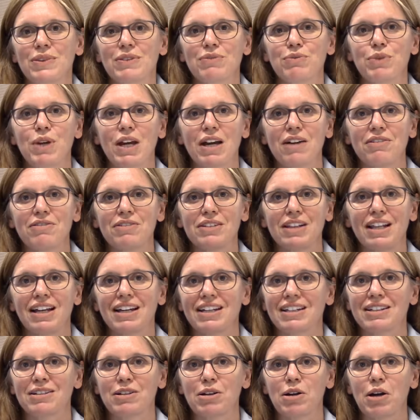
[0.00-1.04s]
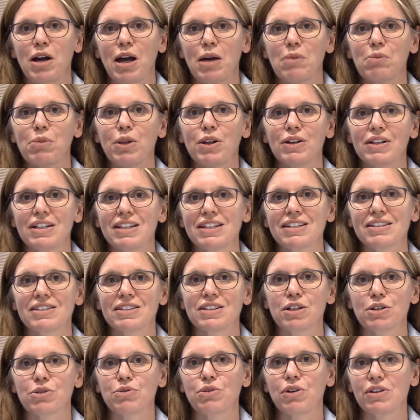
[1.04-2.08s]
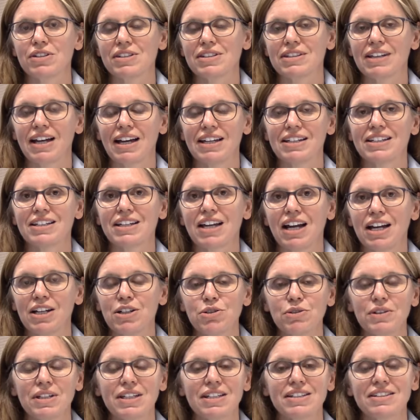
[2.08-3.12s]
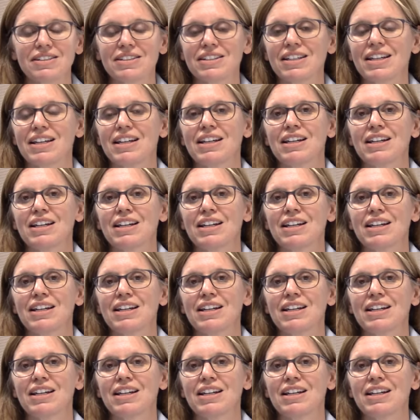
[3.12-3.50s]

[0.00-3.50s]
We have employees across 90 countries